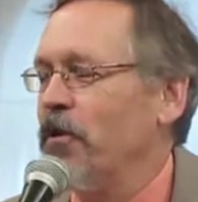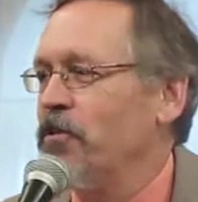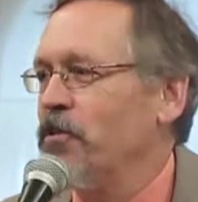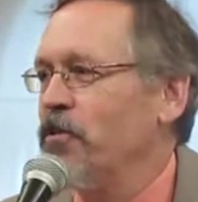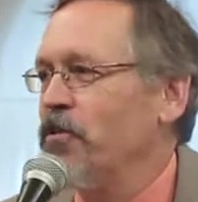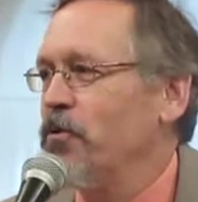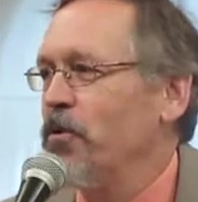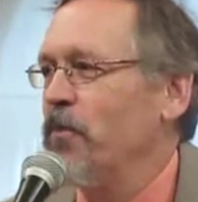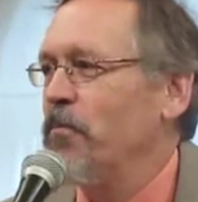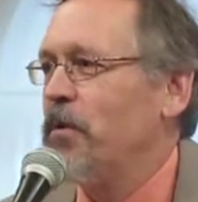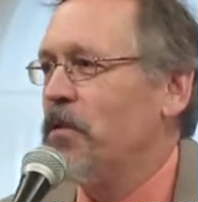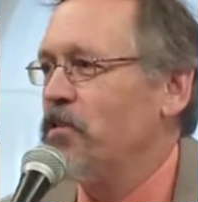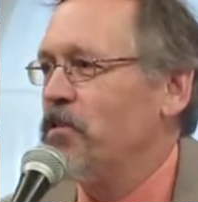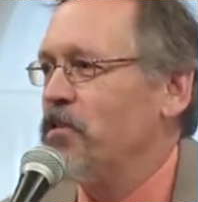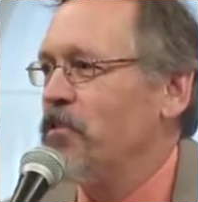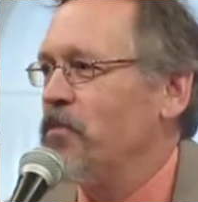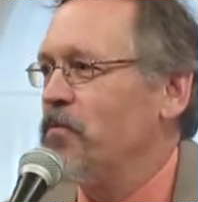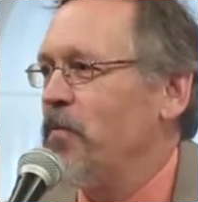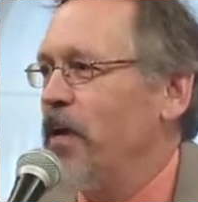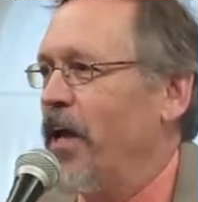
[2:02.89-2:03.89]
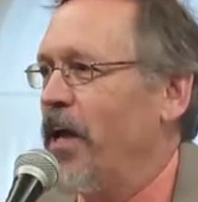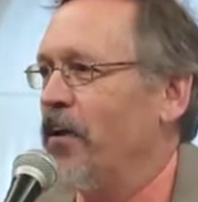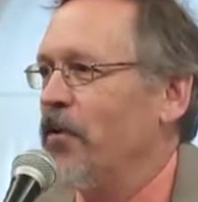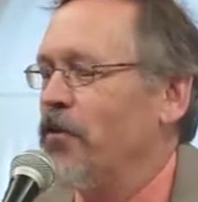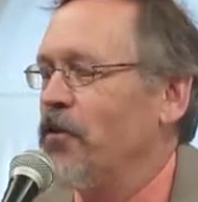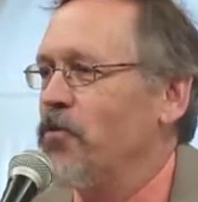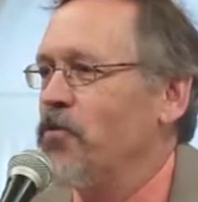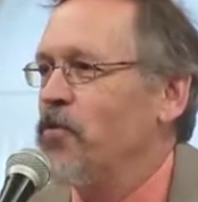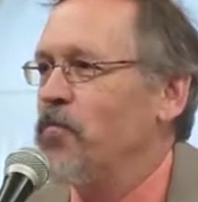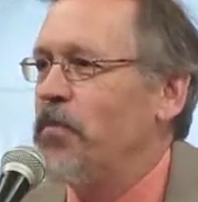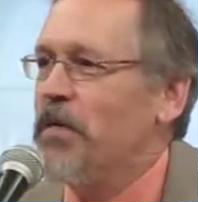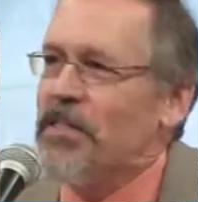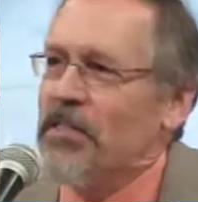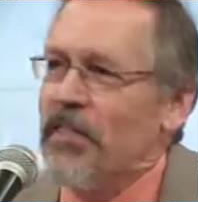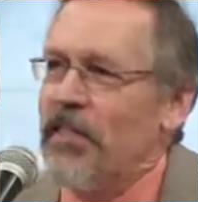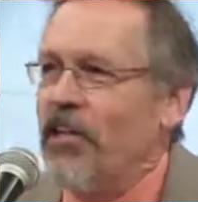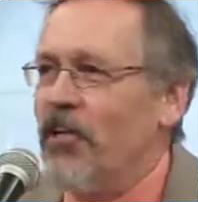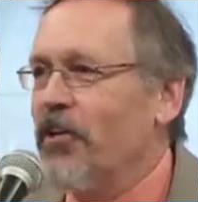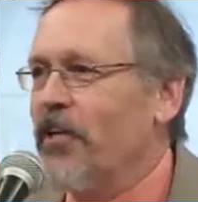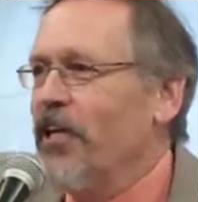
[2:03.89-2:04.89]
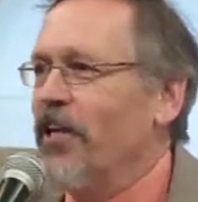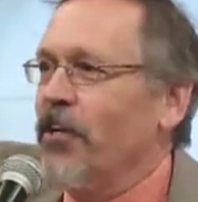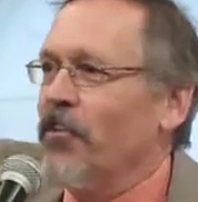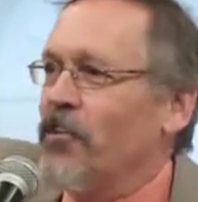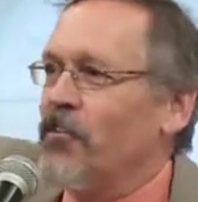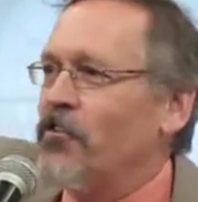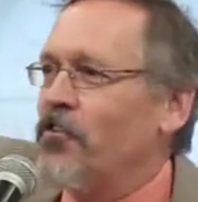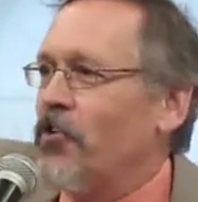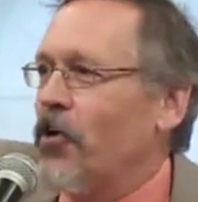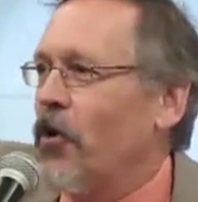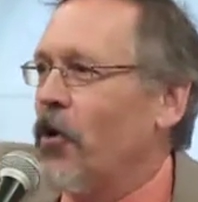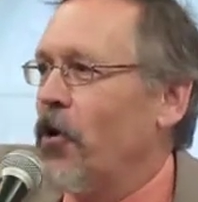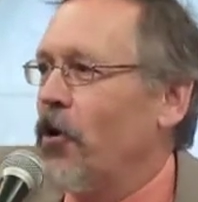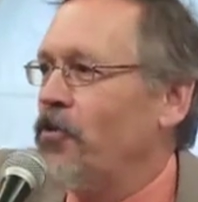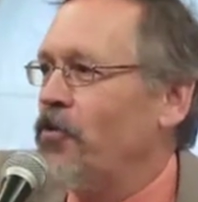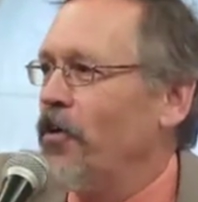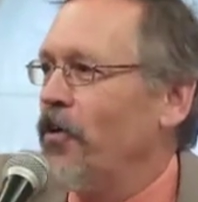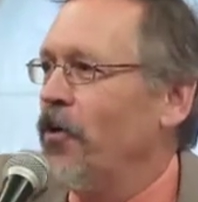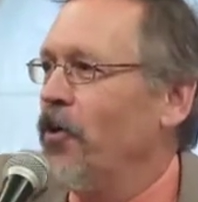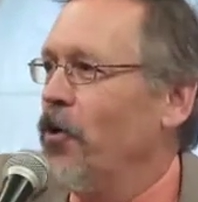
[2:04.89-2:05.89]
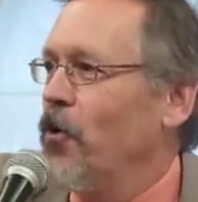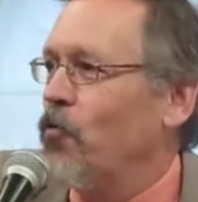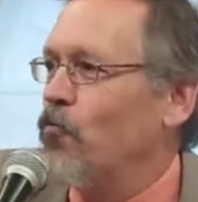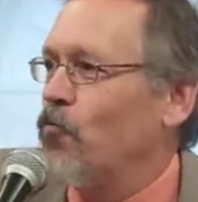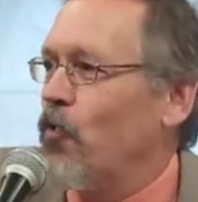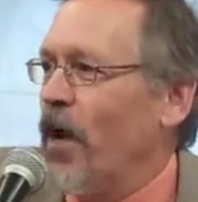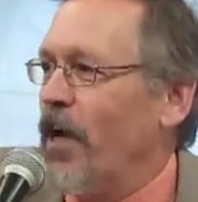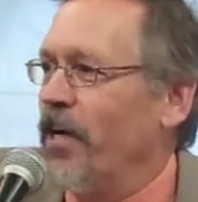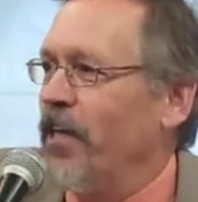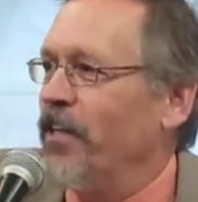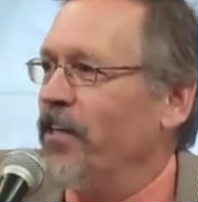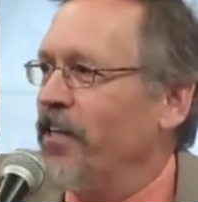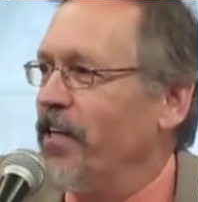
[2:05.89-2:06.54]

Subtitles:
runs into a businessman who's busily looking at the stars and writing